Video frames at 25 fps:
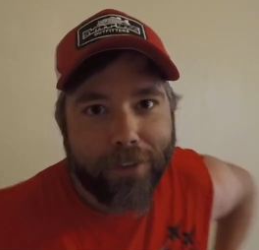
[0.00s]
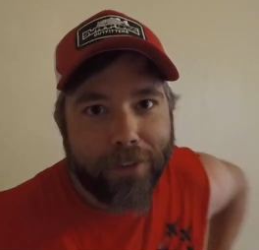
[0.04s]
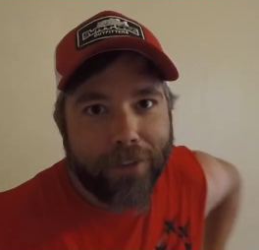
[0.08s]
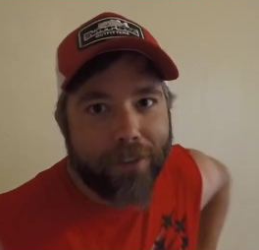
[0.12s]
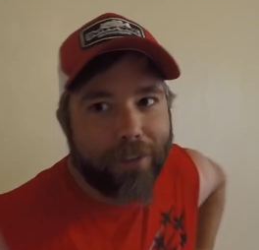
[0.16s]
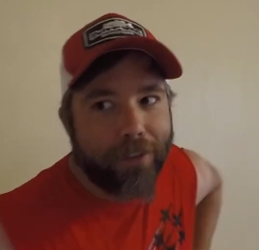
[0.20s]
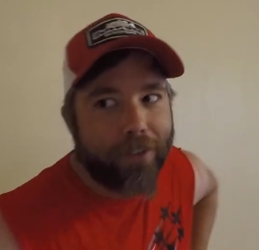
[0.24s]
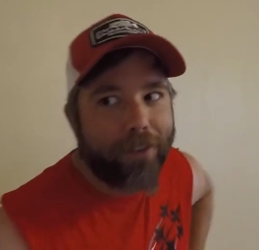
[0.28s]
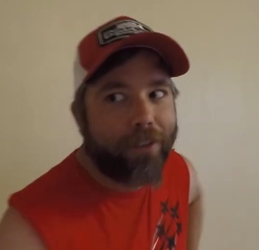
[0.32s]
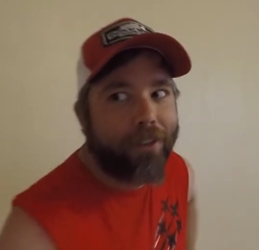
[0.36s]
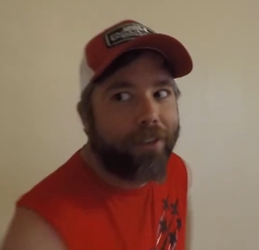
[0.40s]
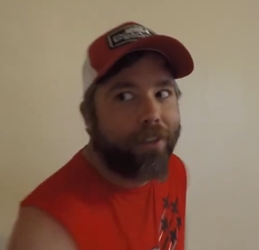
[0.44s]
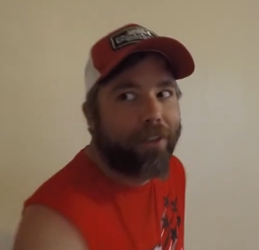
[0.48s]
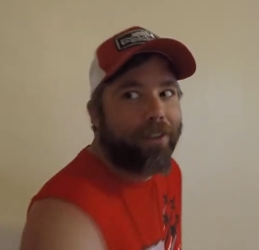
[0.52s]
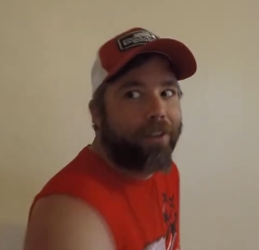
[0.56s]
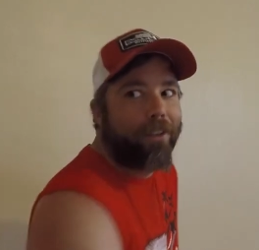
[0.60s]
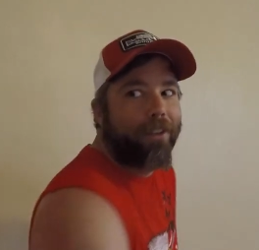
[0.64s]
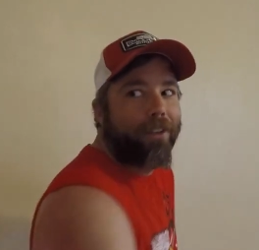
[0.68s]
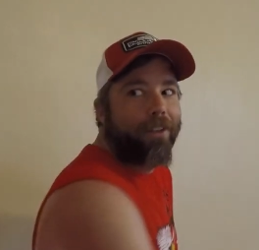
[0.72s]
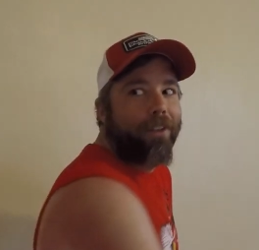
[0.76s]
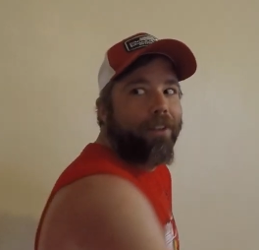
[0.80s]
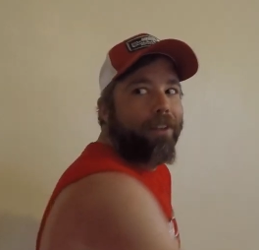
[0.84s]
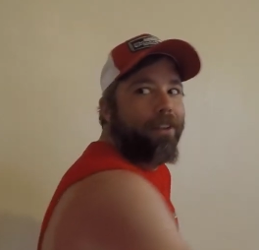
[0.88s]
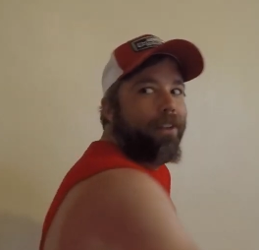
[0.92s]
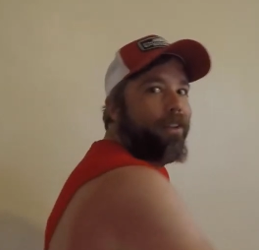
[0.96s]

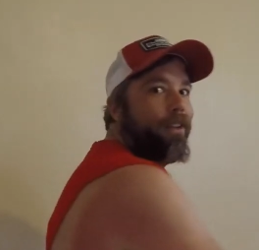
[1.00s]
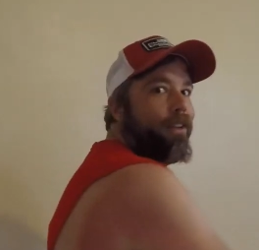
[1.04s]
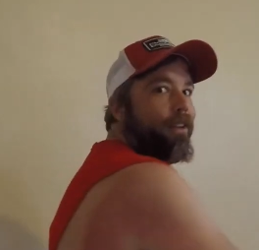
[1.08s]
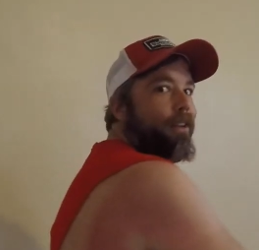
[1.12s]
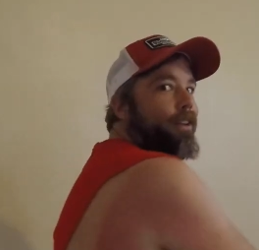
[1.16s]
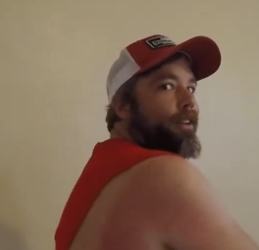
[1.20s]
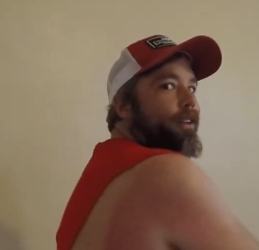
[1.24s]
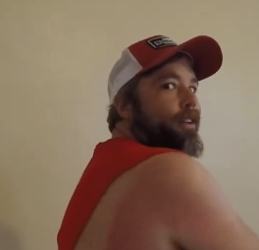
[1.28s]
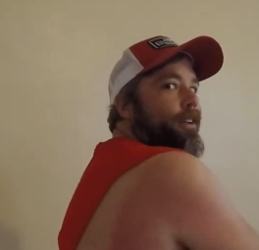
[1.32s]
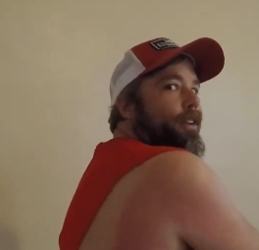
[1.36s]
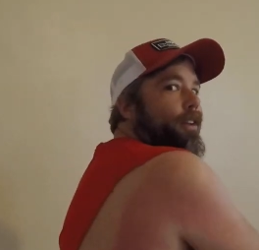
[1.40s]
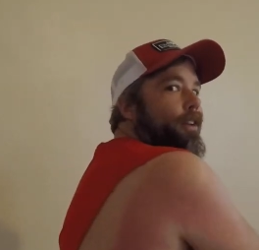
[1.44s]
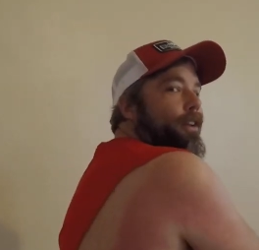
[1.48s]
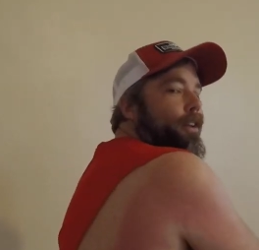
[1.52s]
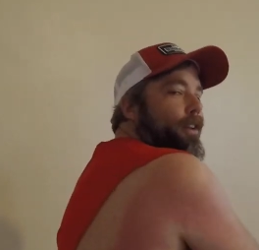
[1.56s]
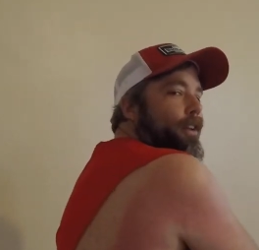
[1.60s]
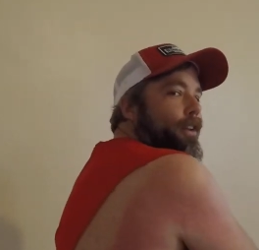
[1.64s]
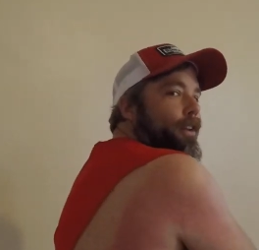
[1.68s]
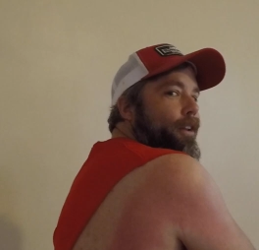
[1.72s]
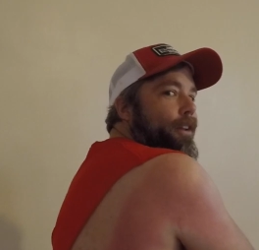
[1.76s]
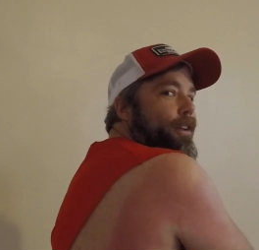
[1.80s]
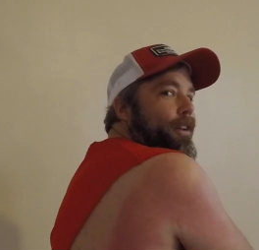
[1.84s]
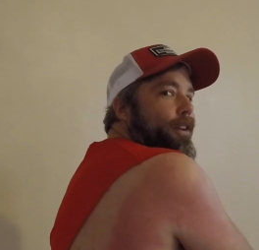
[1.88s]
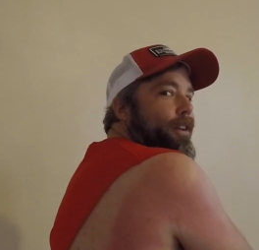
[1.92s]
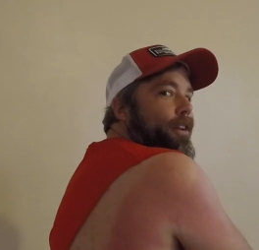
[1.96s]

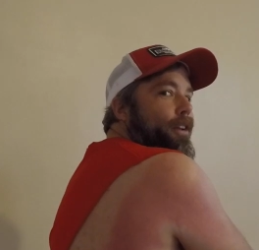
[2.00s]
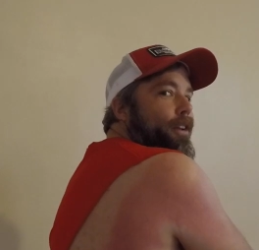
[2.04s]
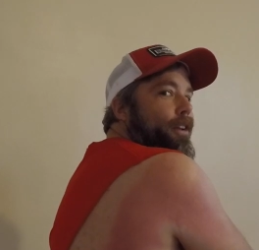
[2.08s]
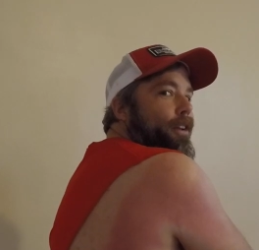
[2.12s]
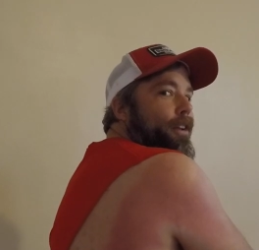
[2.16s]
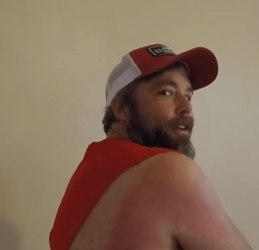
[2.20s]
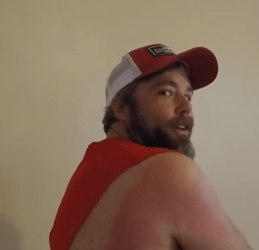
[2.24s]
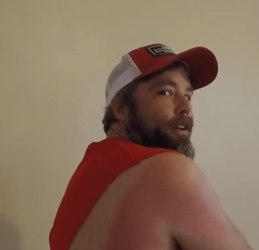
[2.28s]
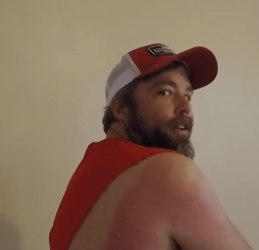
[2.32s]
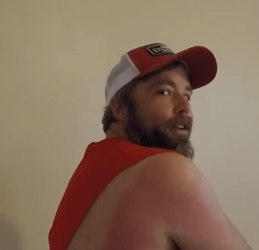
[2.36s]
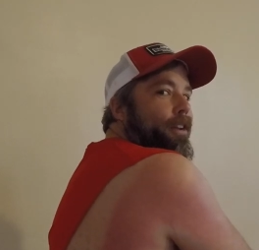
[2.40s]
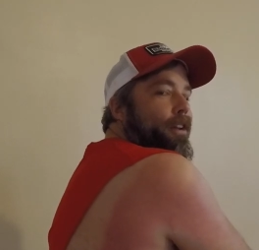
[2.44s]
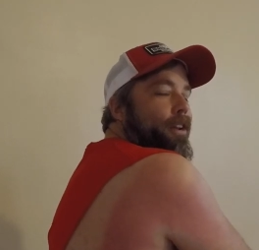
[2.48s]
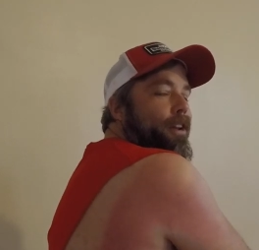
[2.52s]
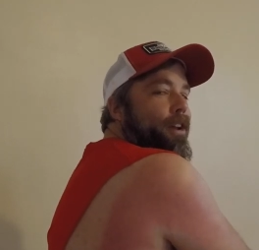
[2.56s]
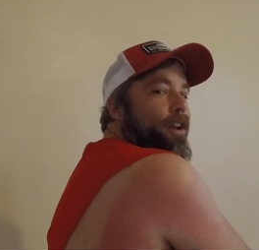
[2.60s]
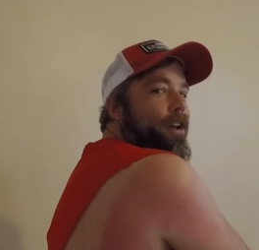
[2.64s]
Nobody speaks.